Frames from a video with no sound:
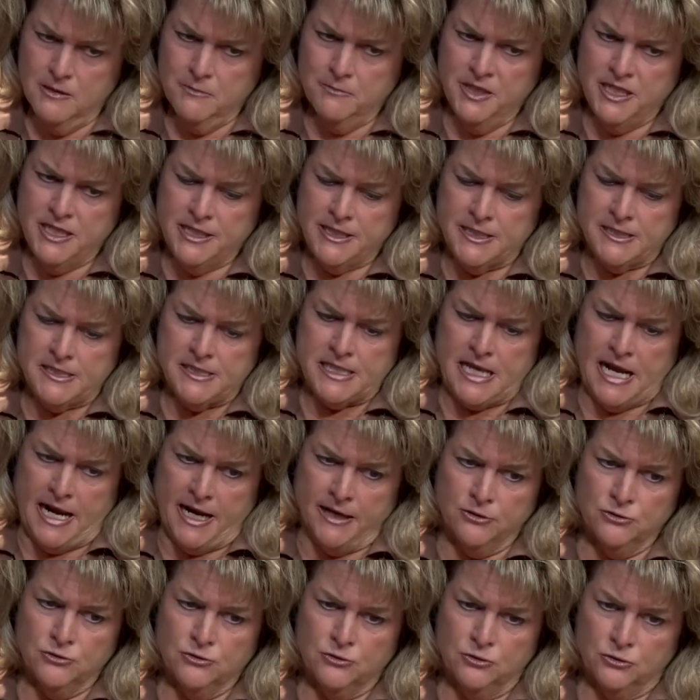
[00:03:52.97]
Because
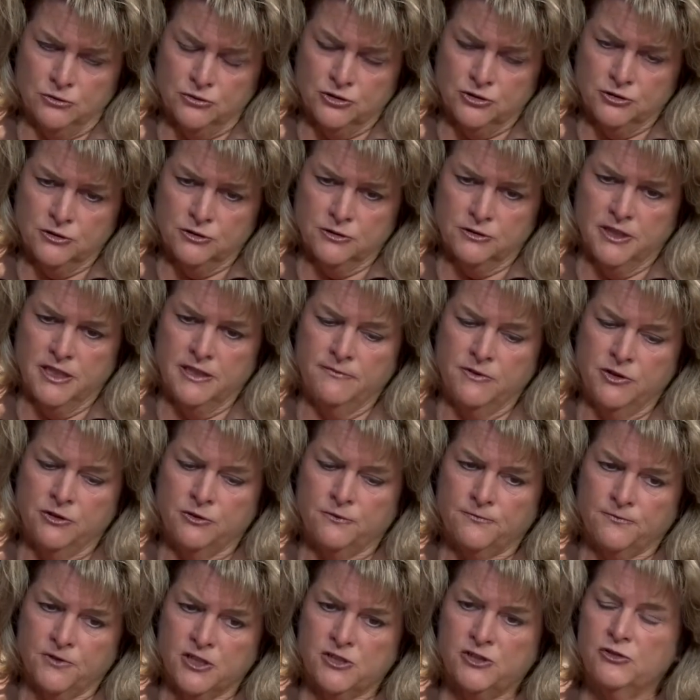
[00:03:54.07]
agriculture, even though
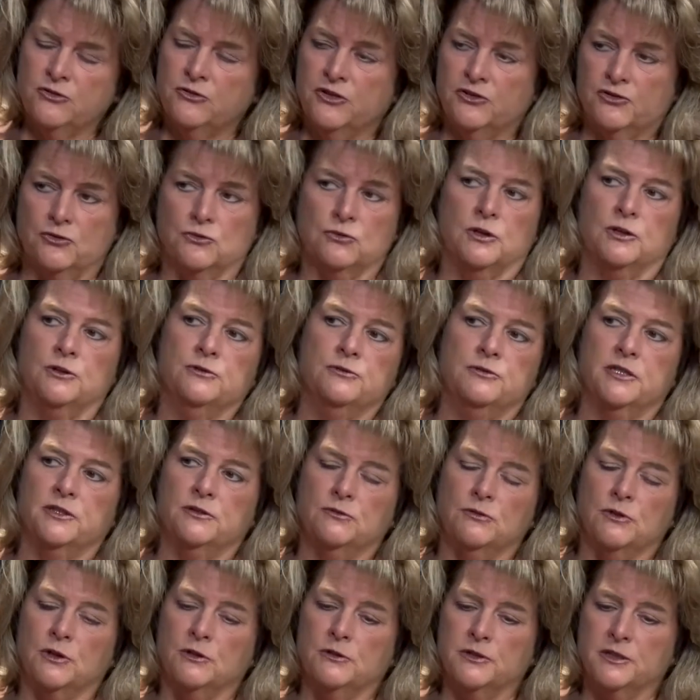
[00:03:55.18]
Fresno has grown and
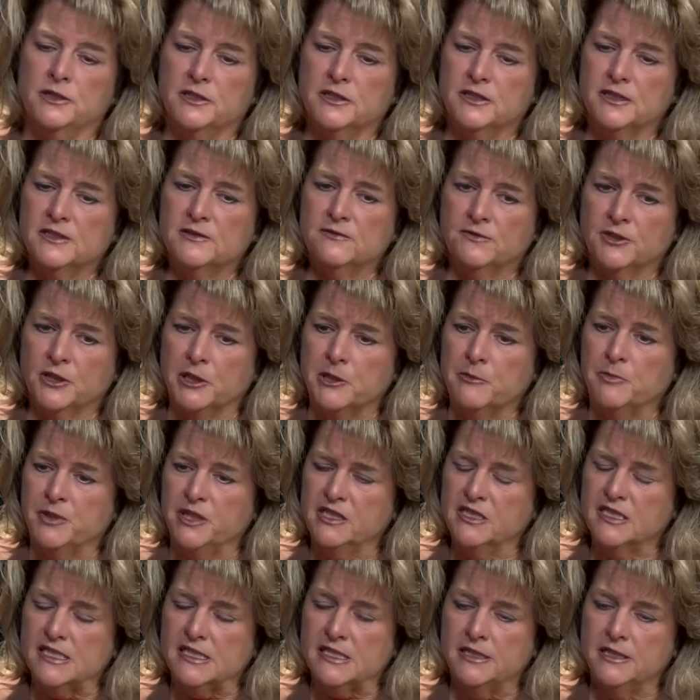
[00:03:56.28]
grown and is a very
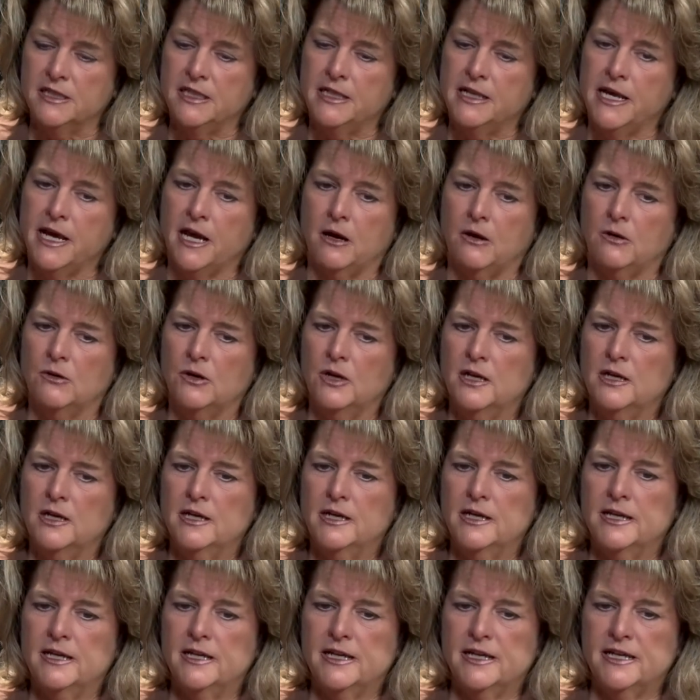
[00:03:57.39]
big city now,
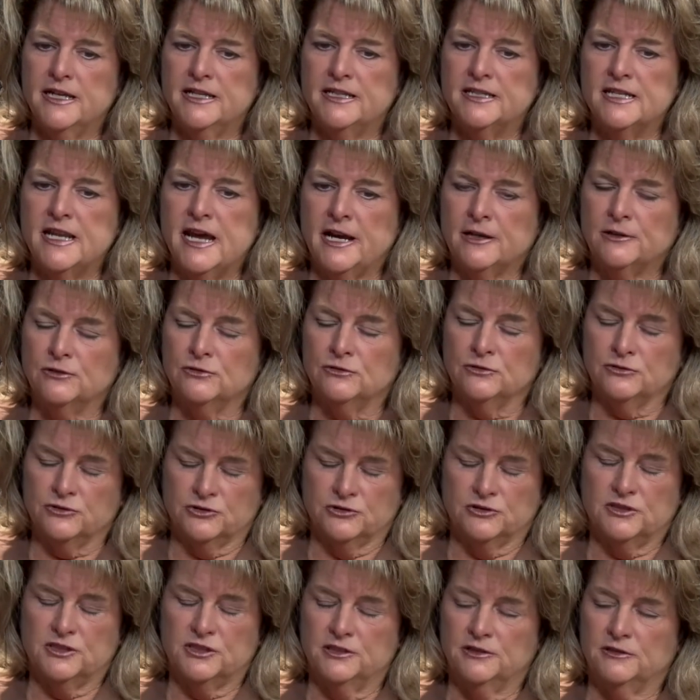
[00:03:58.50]
It,
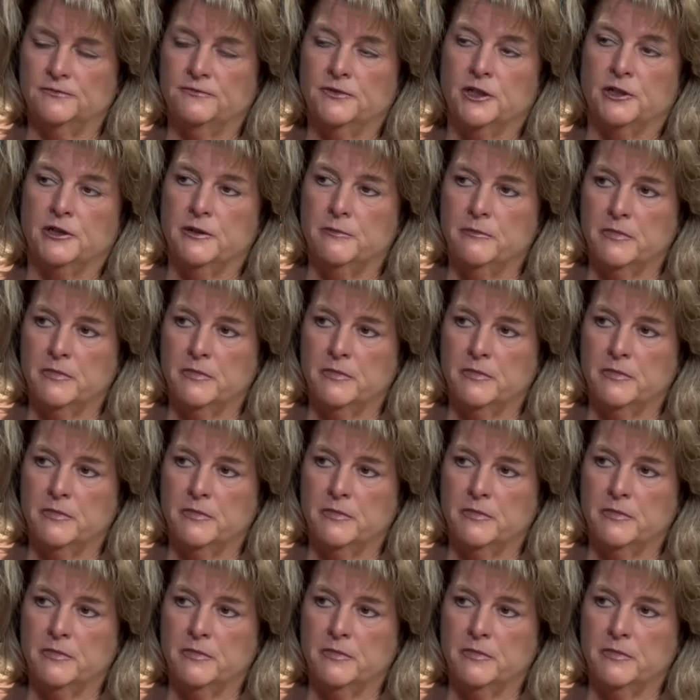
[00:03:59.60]
agriculture still very